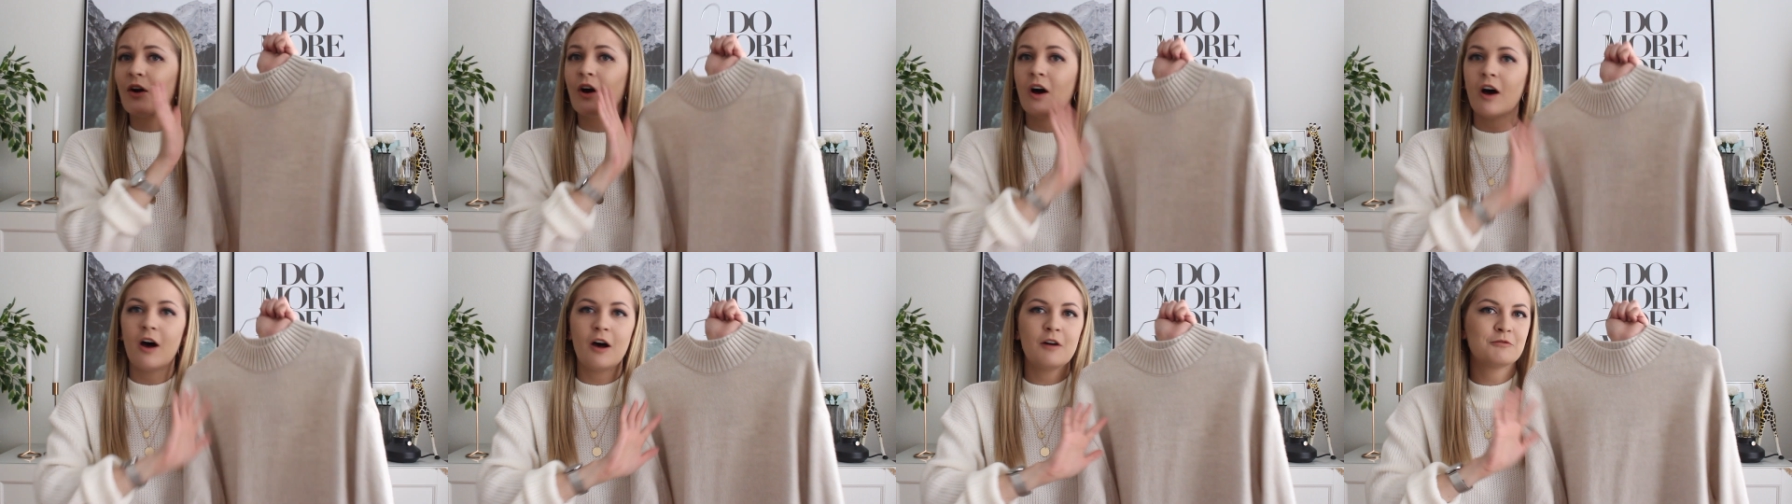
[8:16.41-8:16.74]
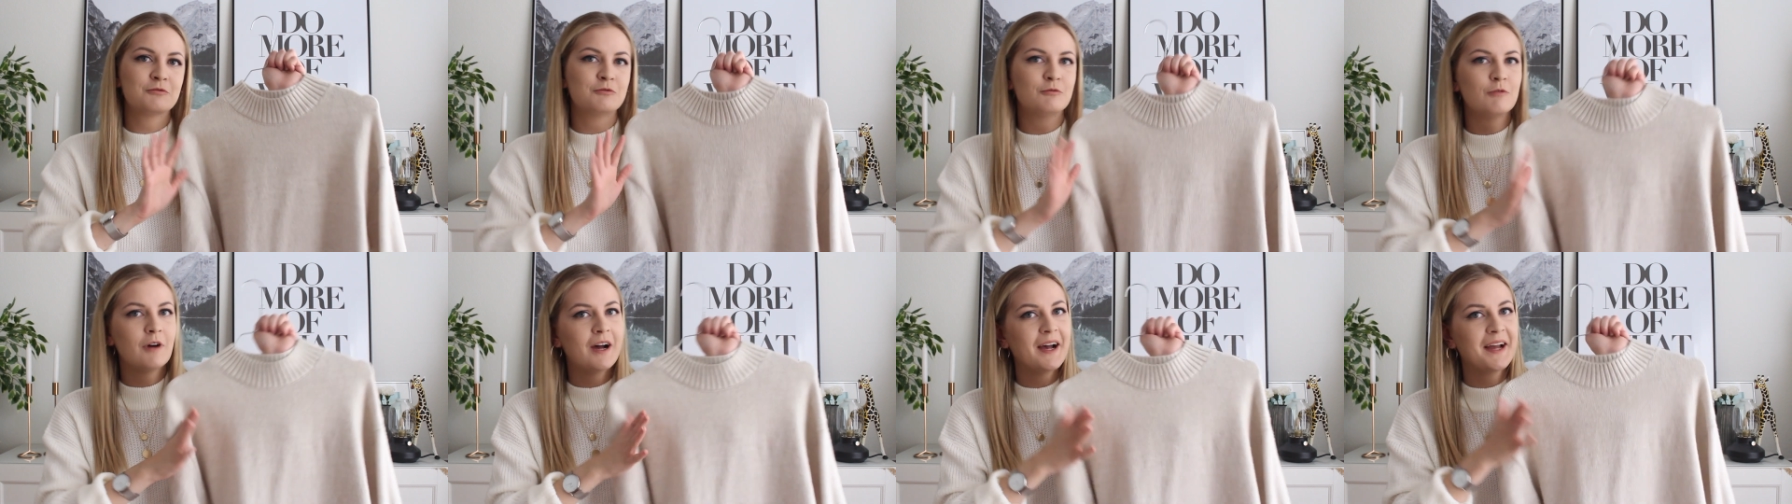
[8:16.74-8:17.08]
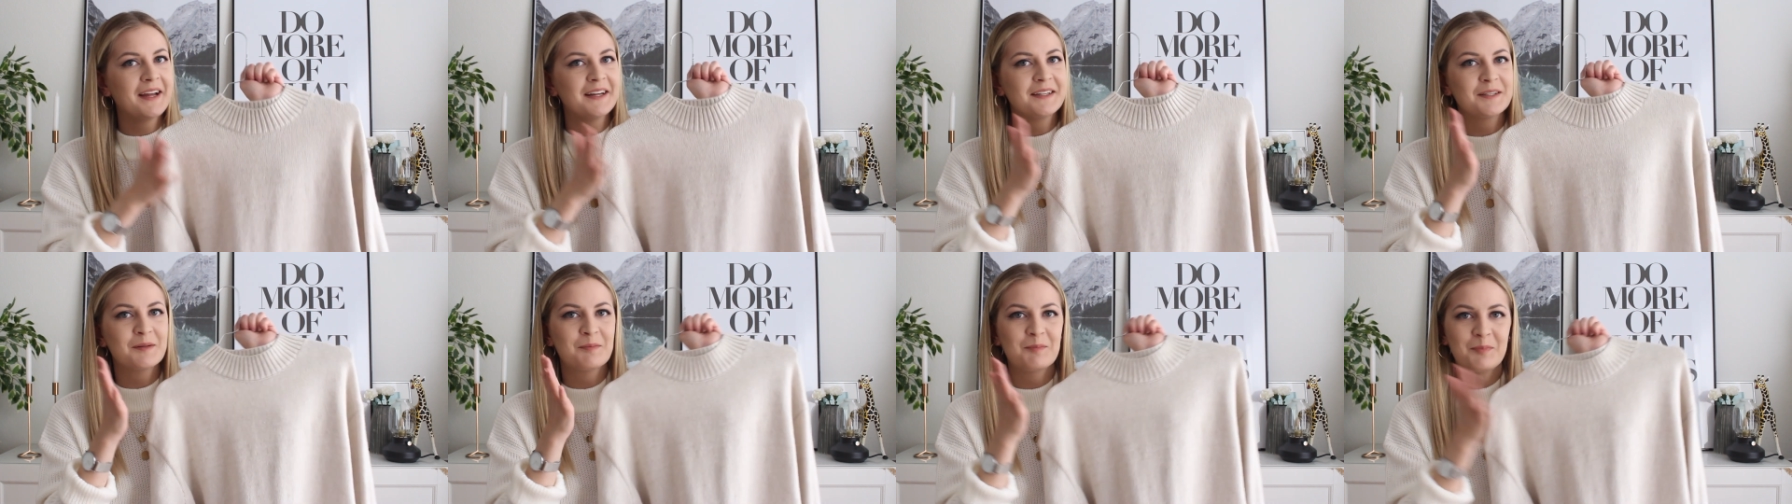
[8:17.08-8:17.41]

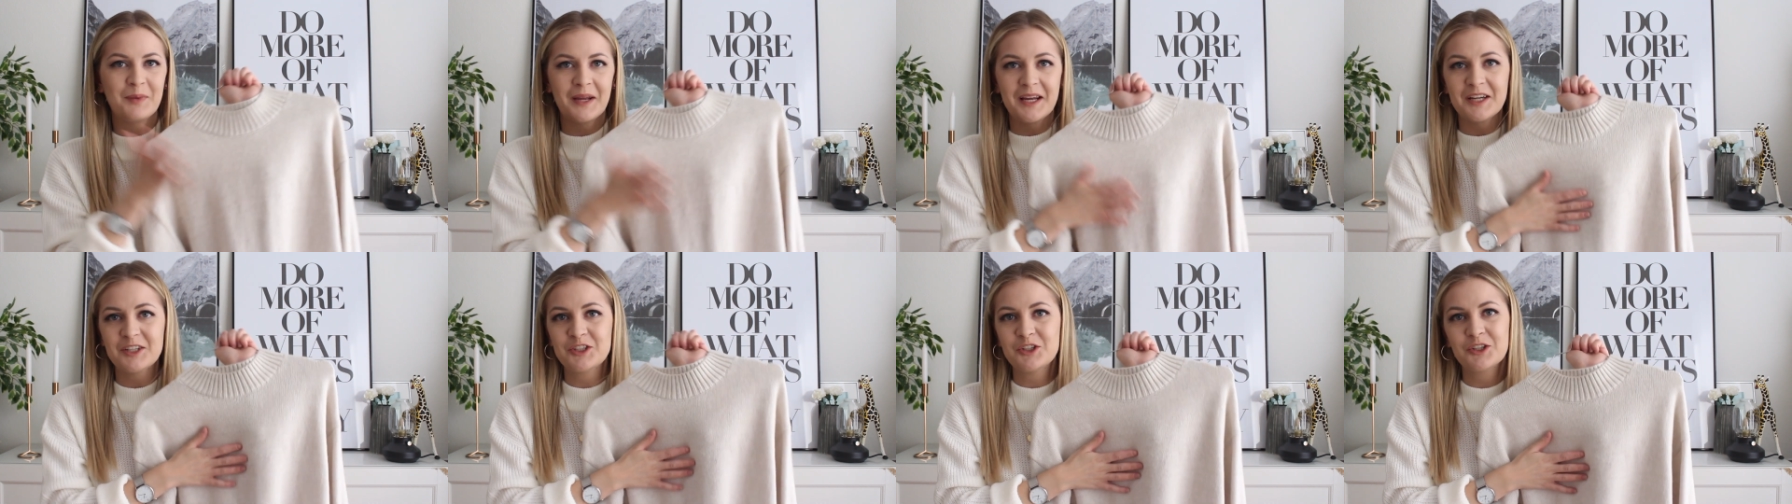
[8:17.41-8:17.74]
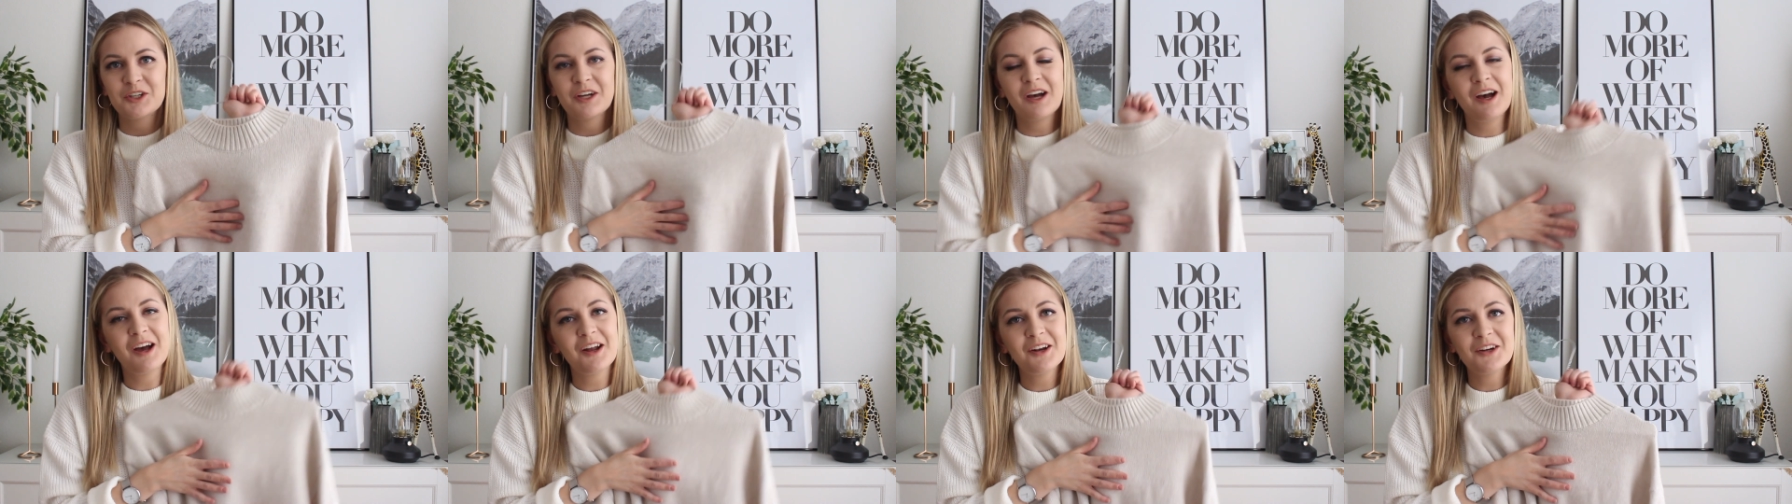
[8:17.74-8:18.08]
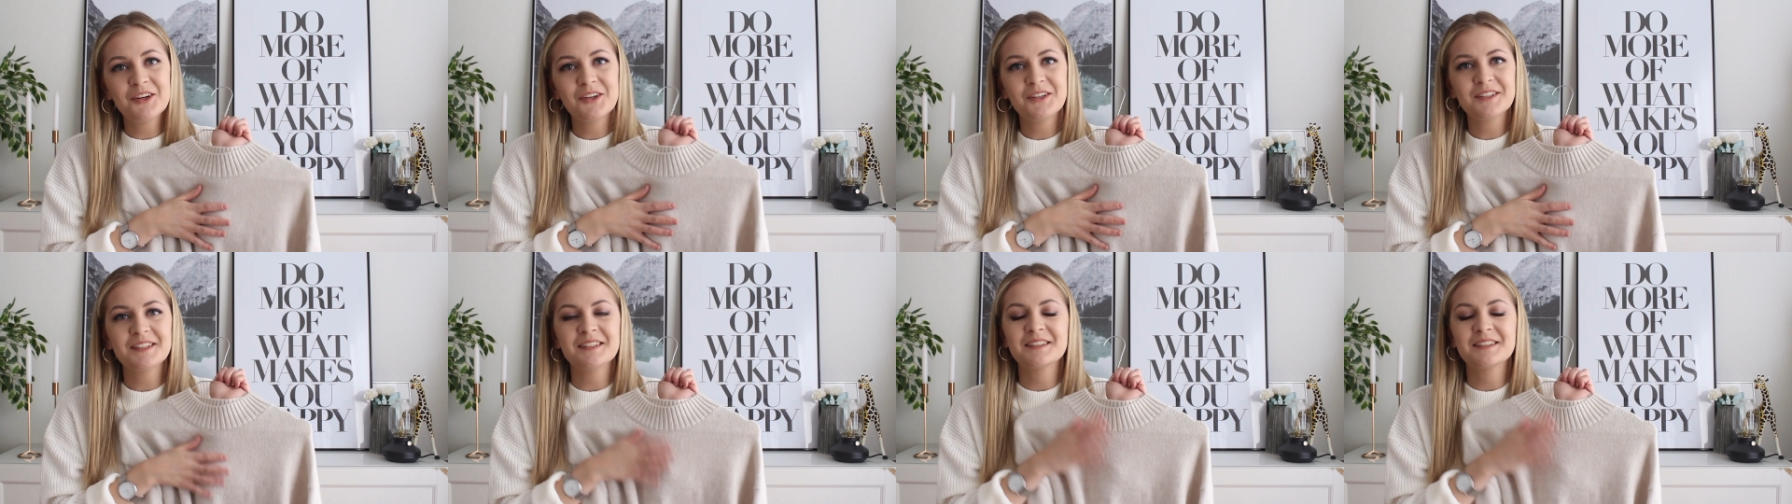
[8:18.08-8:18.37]
off-white beige color.